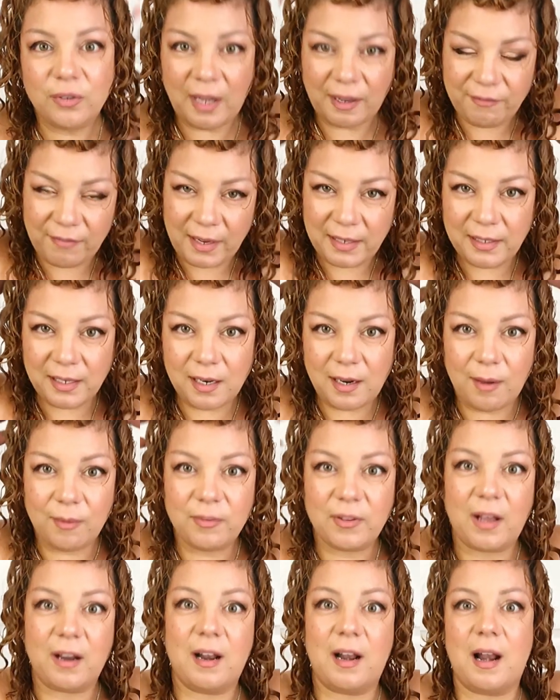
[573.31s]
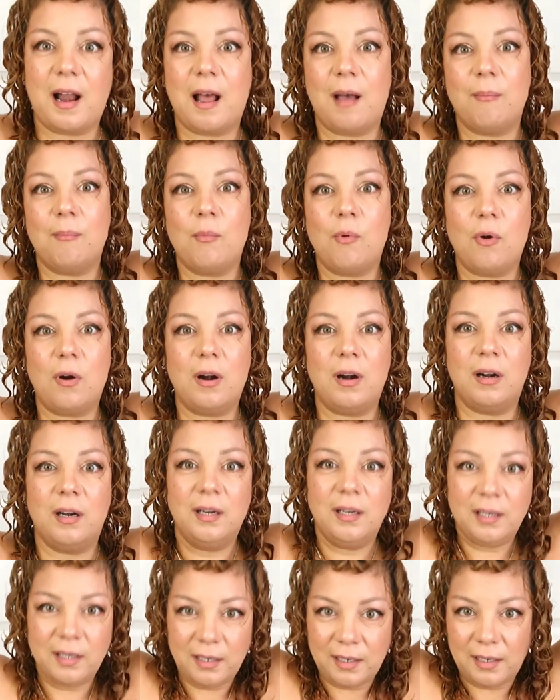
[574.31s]
I find it comes out a lot more
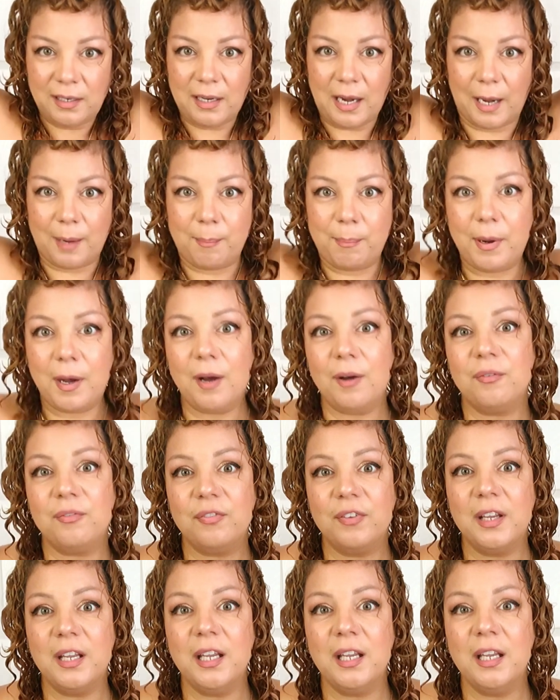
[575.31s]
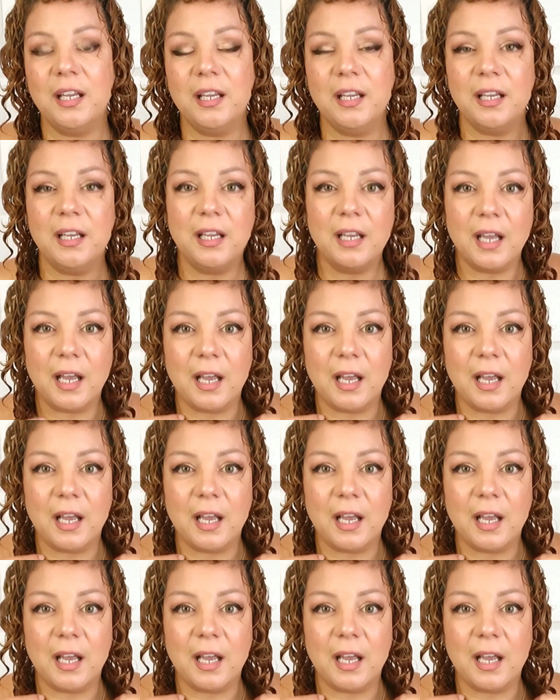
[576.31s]
like puffy,